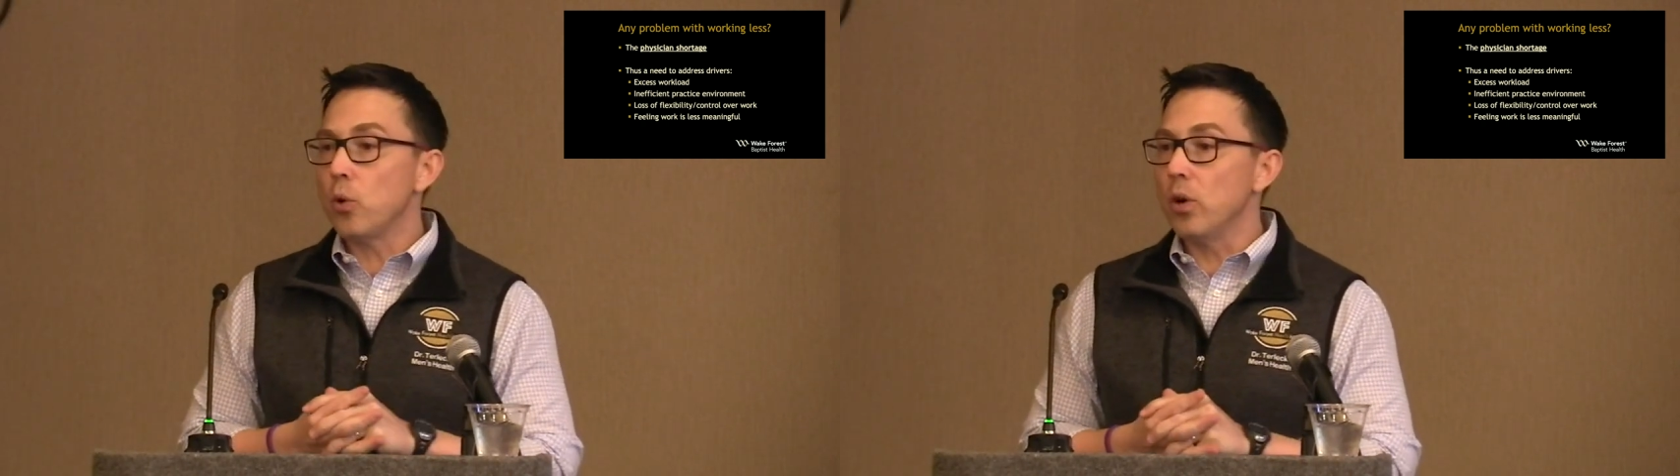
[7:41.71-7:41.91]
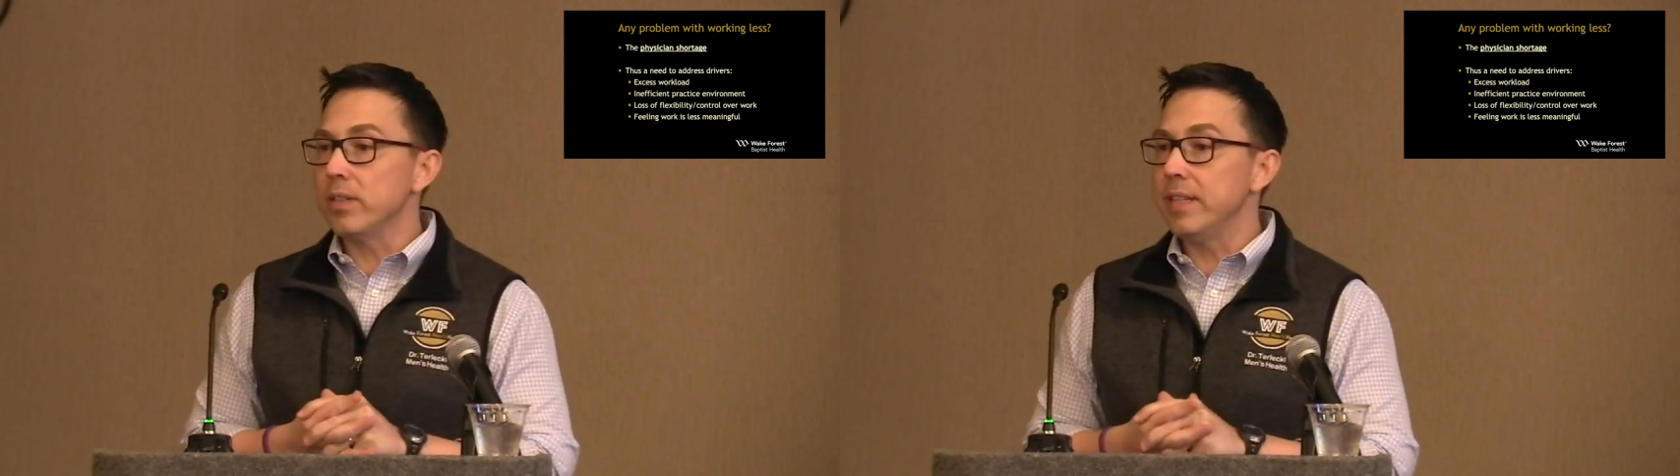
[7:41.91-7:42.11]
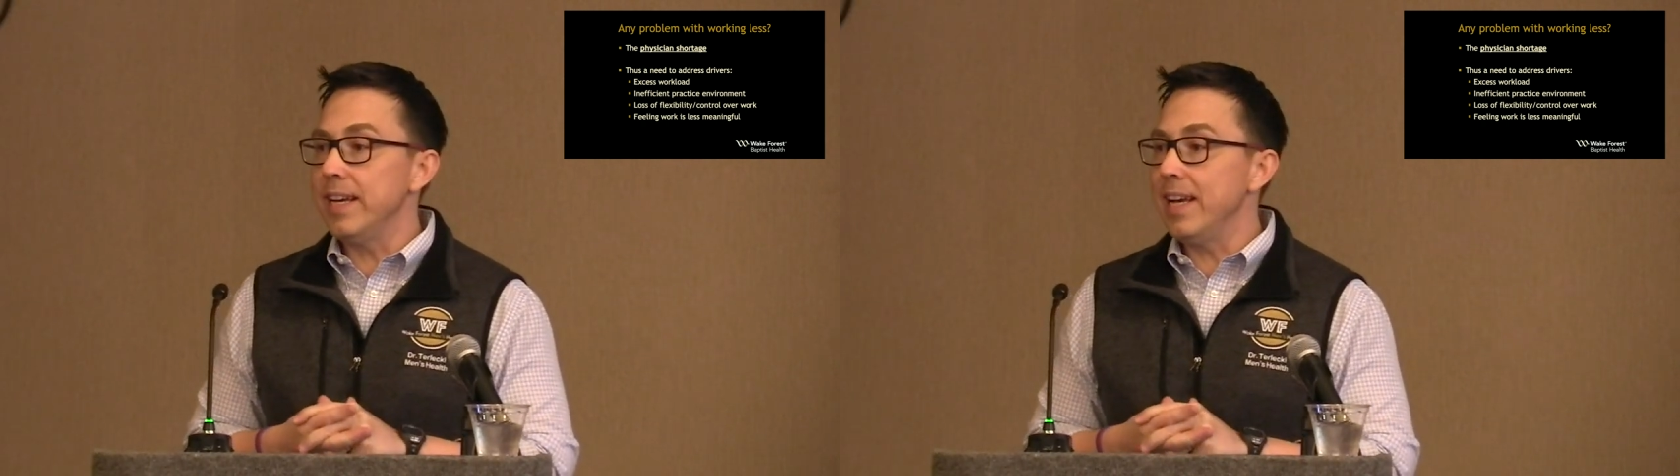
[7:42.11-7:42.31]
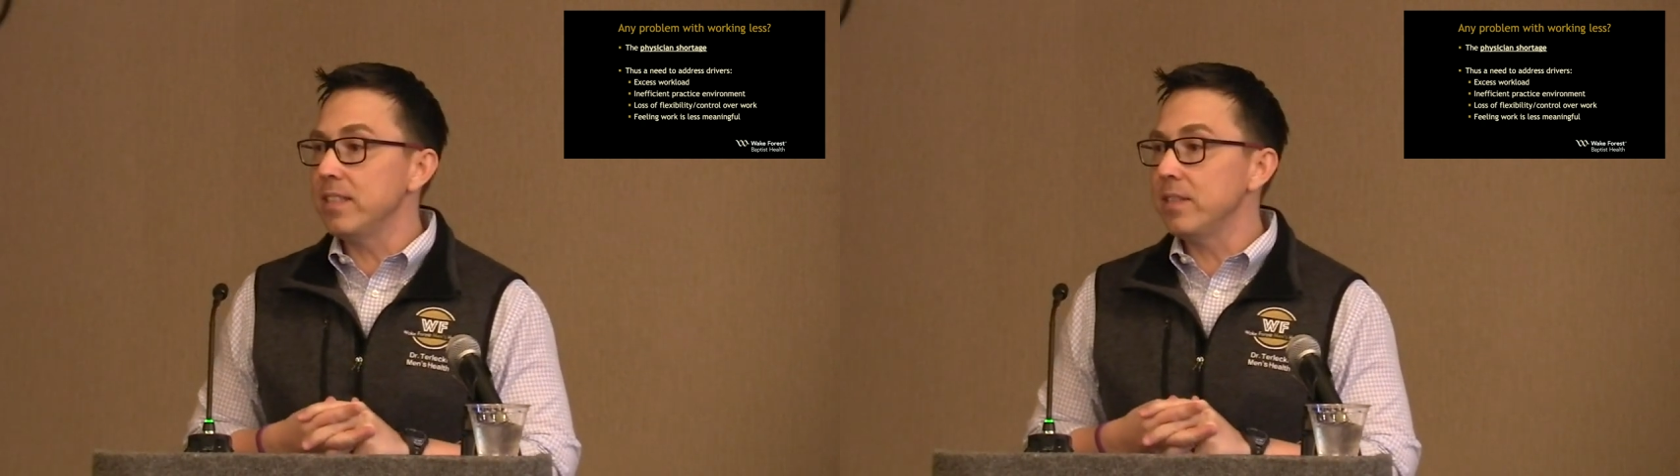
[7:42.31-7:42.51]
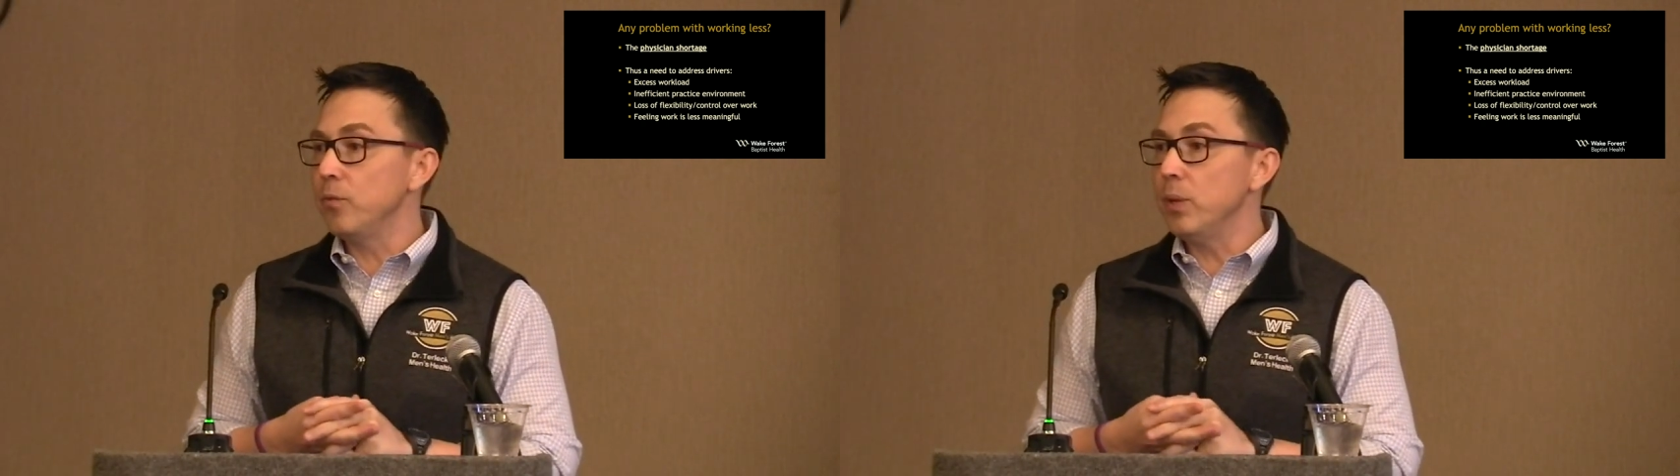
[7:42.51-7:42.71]
course and they
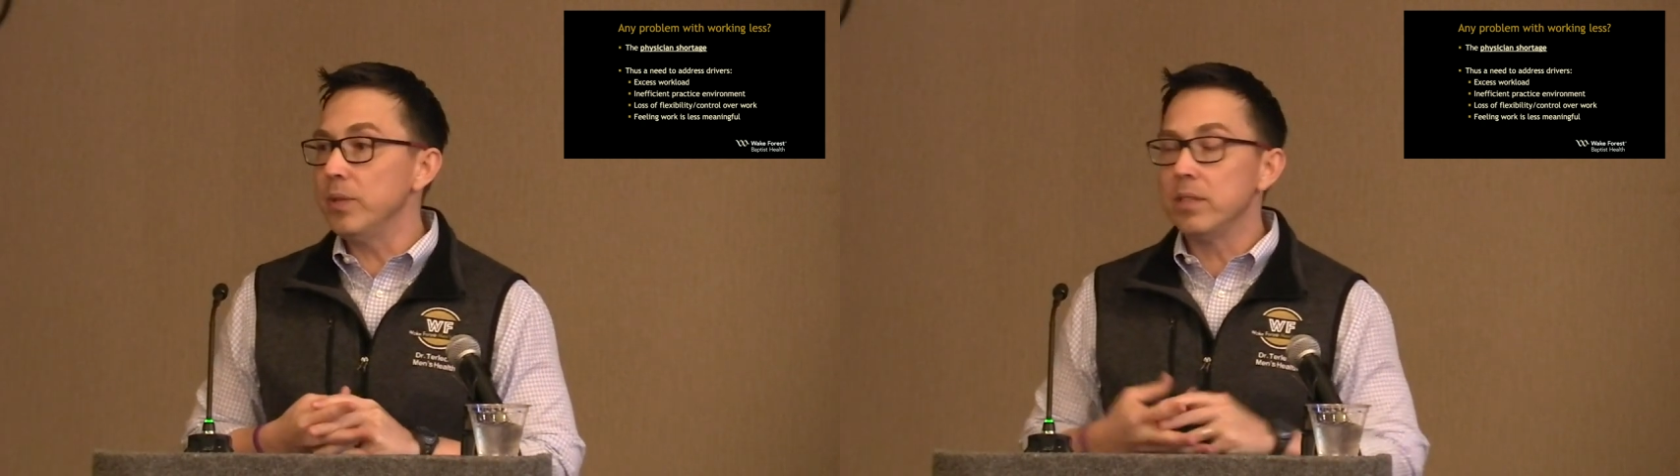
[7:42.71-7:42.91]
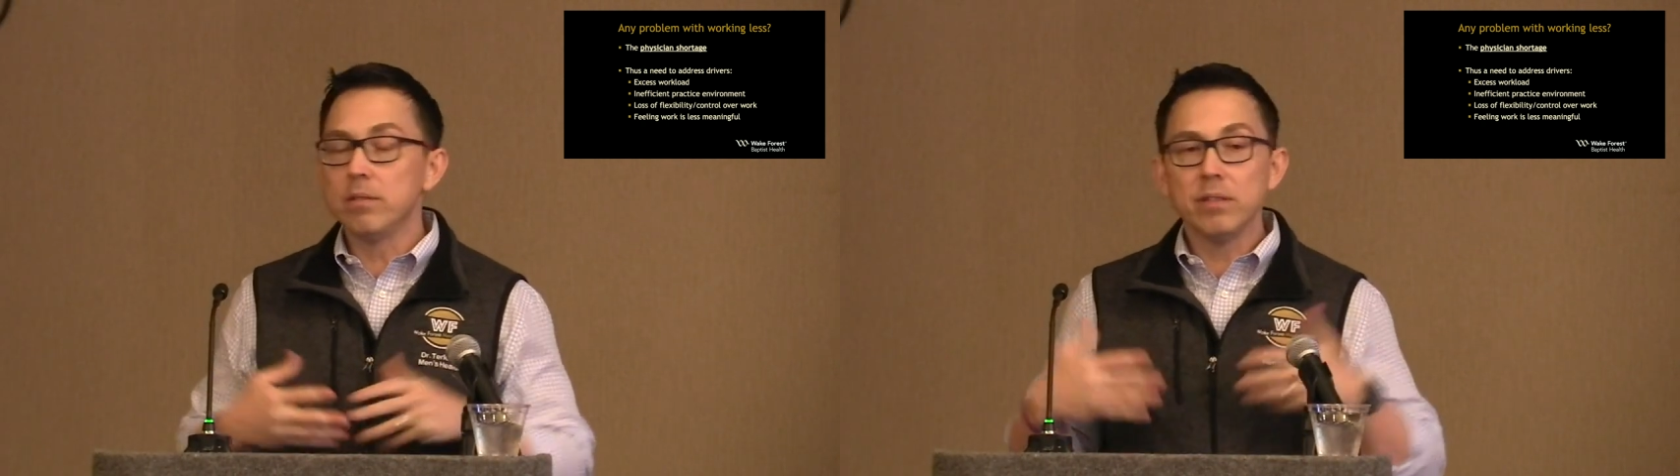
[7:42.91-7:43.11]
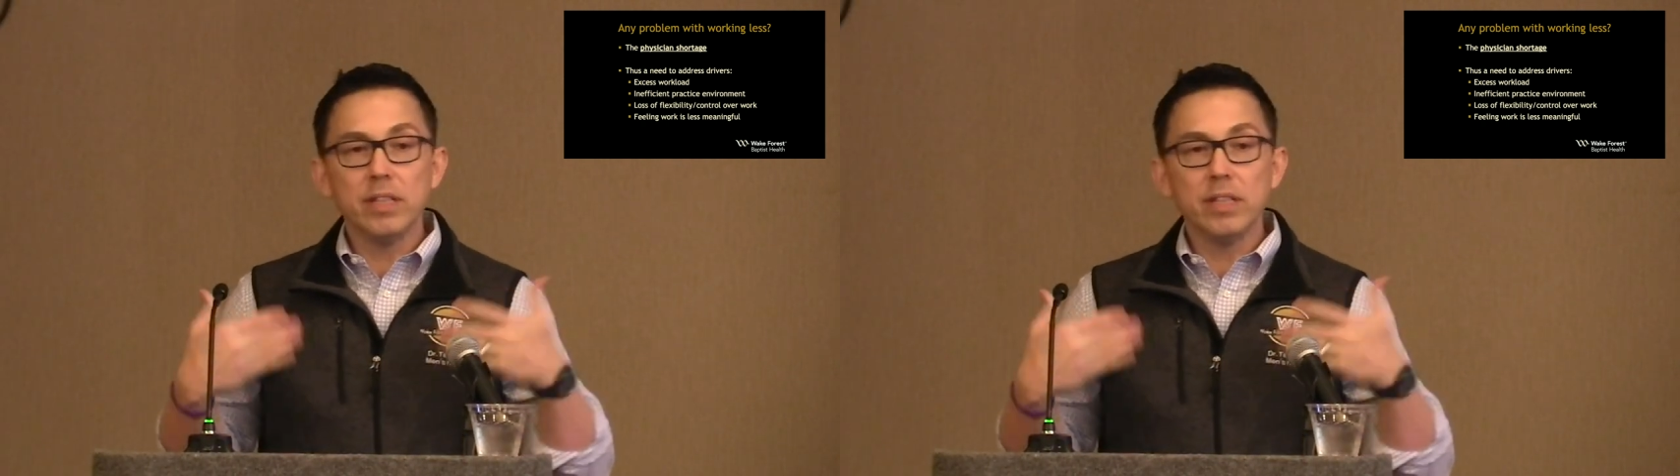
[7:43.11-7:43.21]
asked if we would,